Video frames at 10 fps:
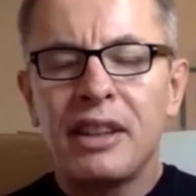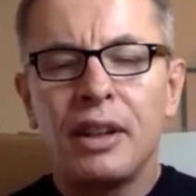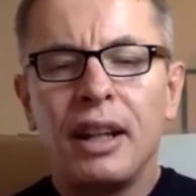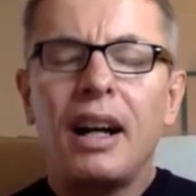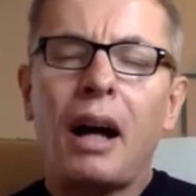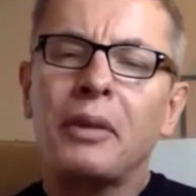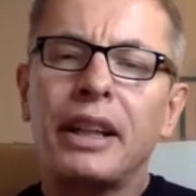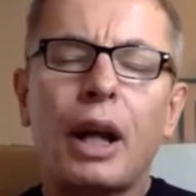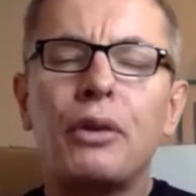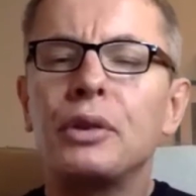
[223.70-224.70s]
And I'm going to
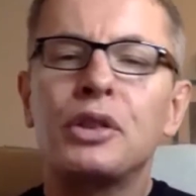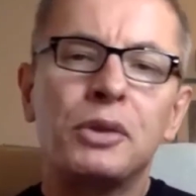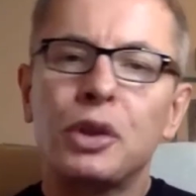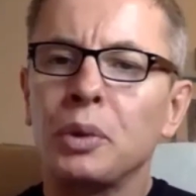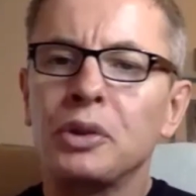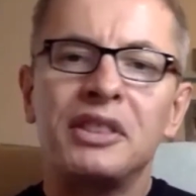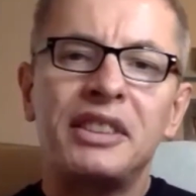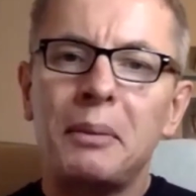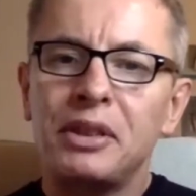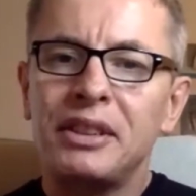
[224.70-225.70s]
go through some tools and
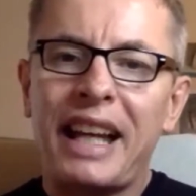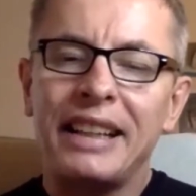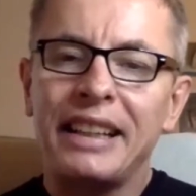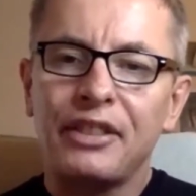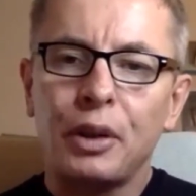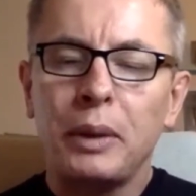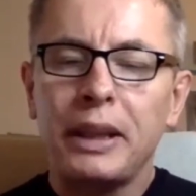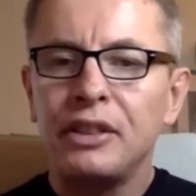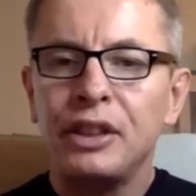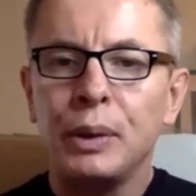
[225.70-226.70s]
tips and techniques that we
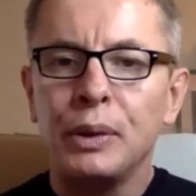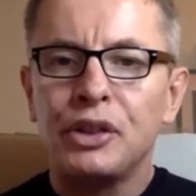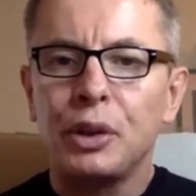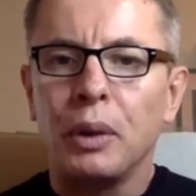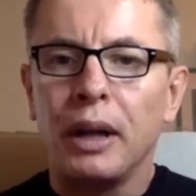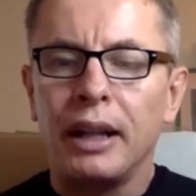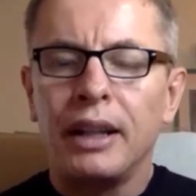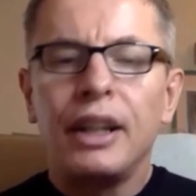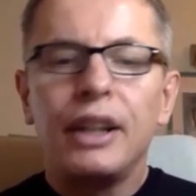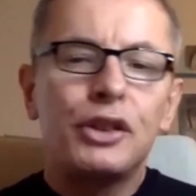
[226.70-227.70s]
can use
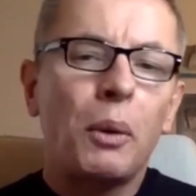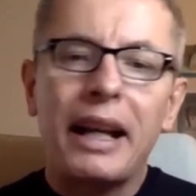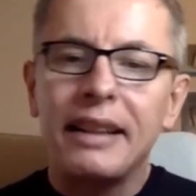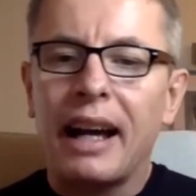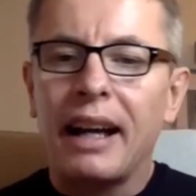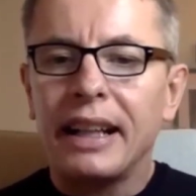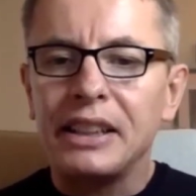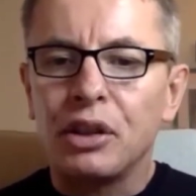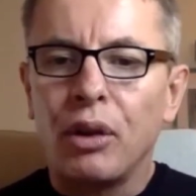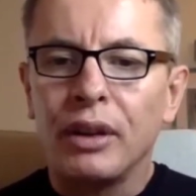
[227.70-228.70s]
to aid that later on,